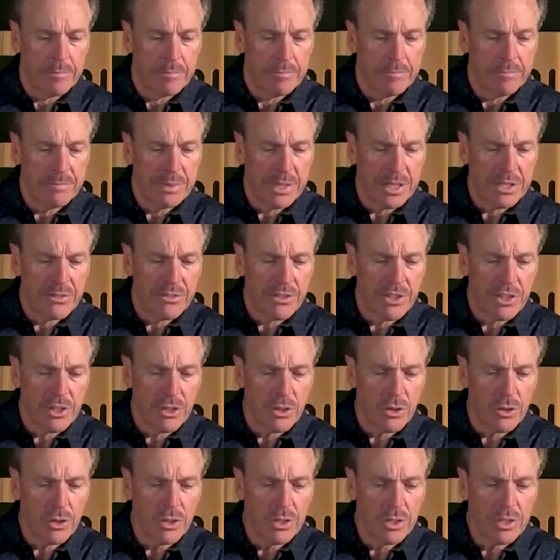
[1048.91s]
But the
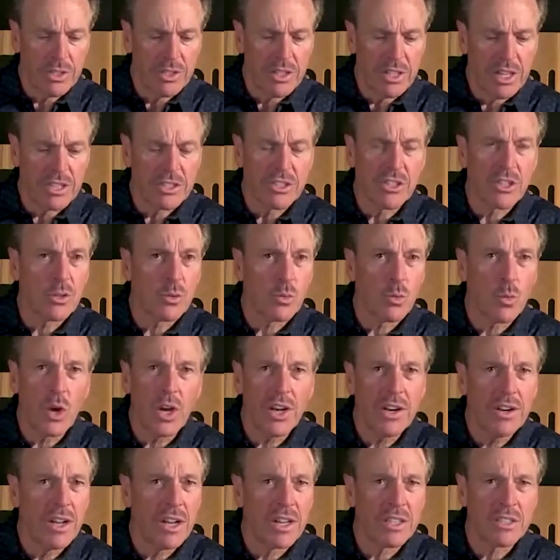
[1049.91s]
Lord doesn't
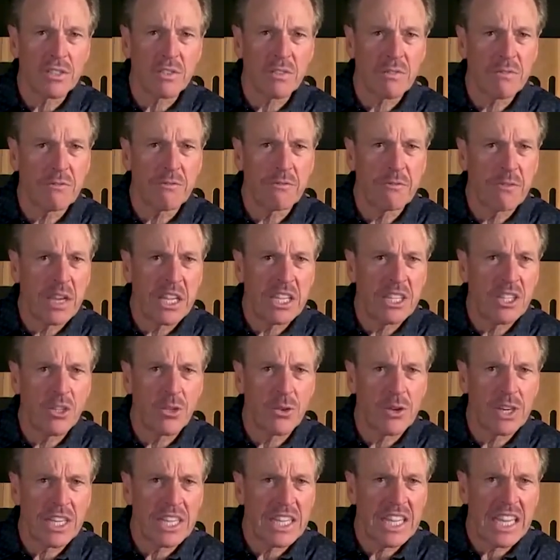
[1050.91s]
want us
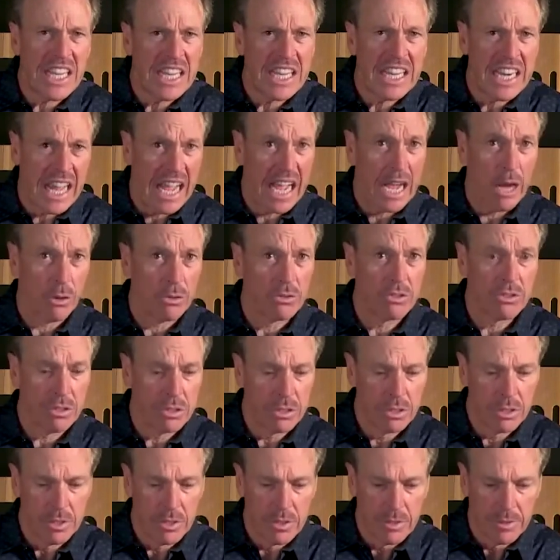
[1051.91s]
figuring it out.
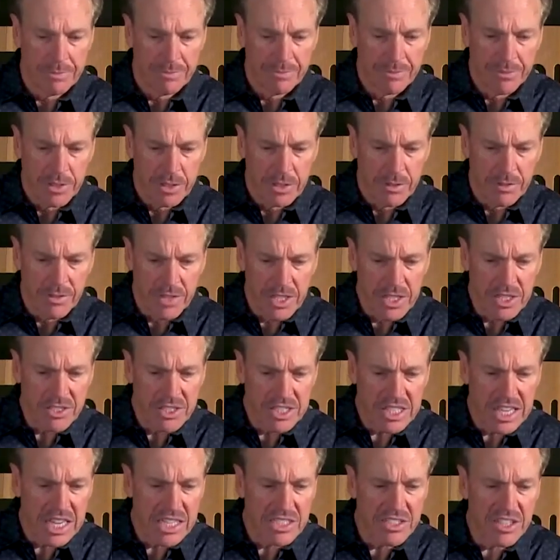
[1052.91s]
This
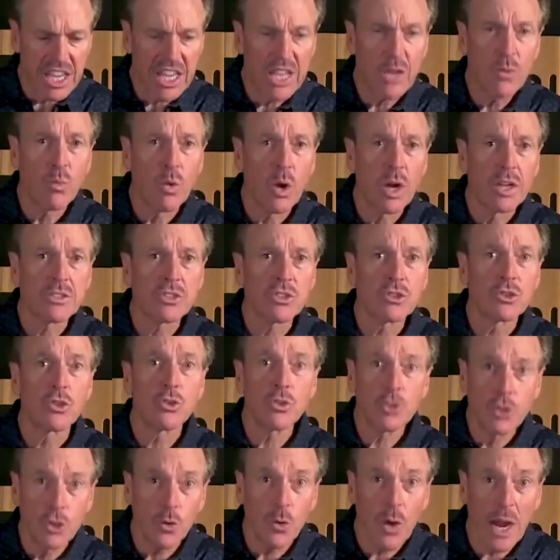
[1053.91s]
says He wants
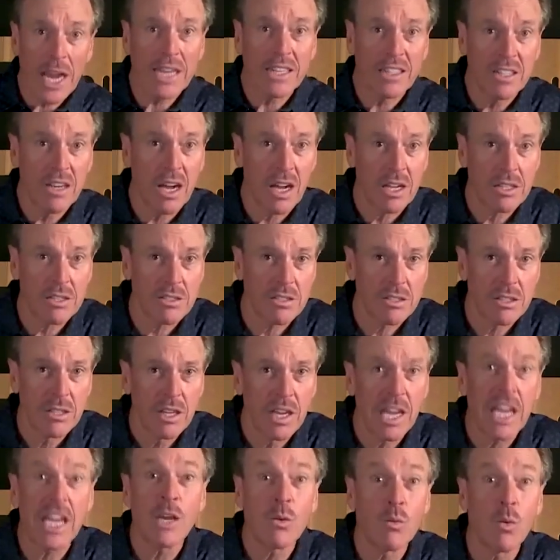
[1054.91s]
to direct us.
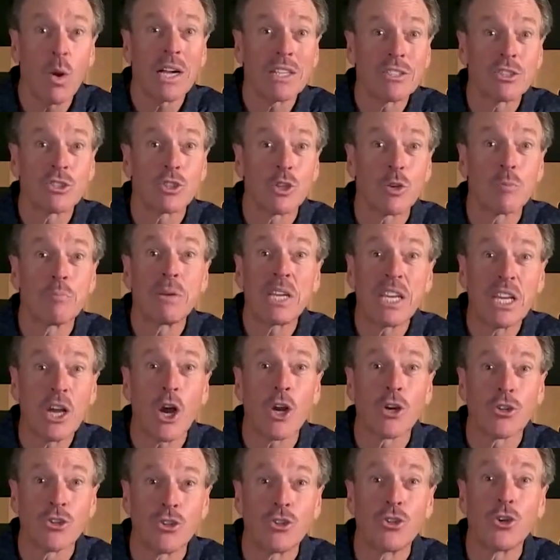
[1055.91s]
He wants to be
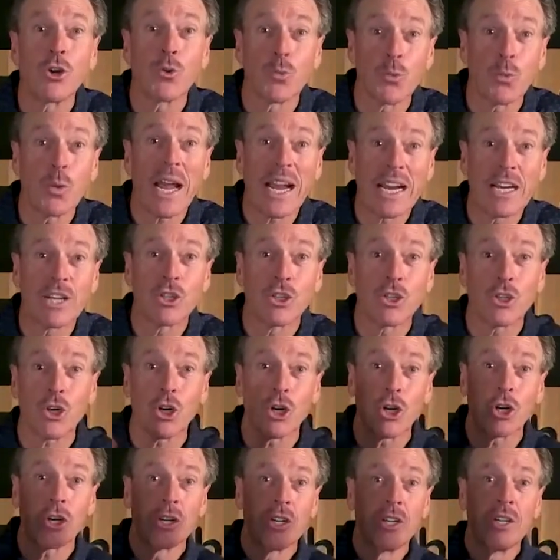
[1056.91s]
our
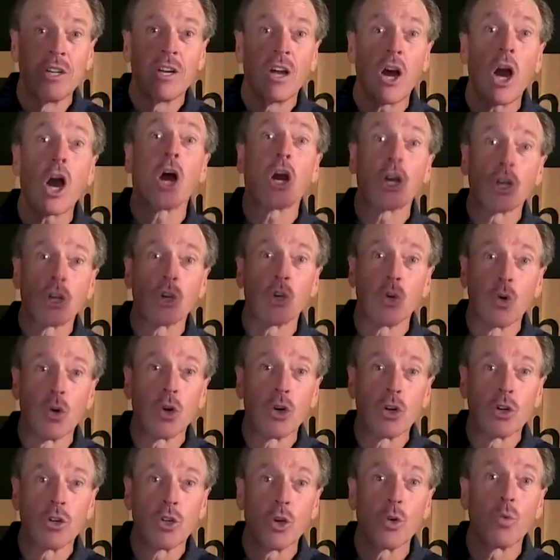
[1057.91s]
director, our
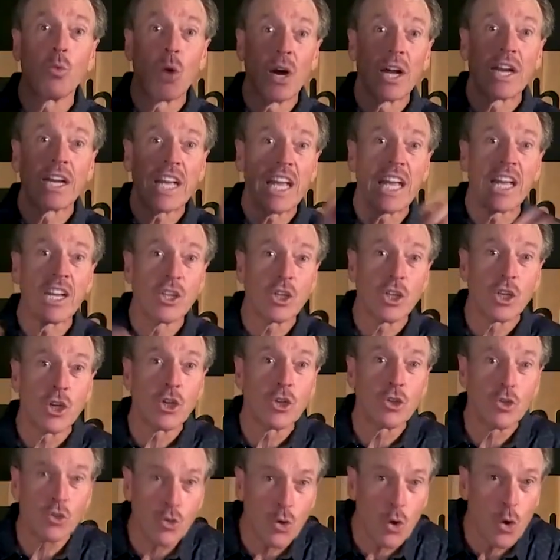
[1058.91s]
Lord, the one in
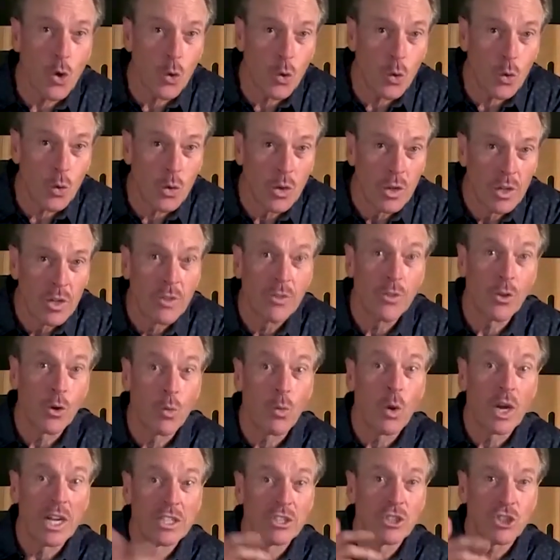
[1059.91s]
control, the
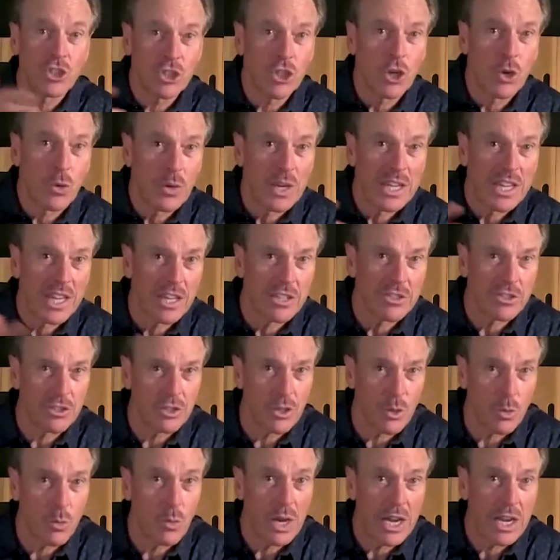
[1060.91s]
one showing us
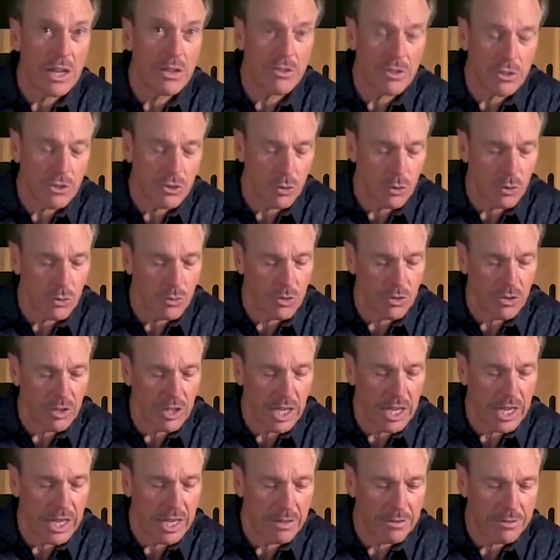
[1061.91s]
the way, the truth, and the
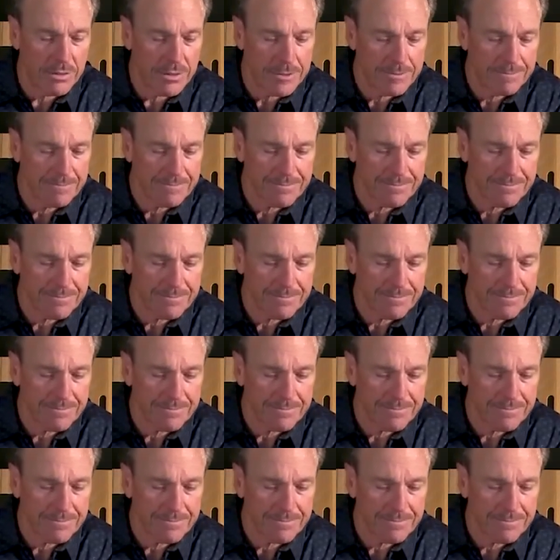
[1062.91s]
life.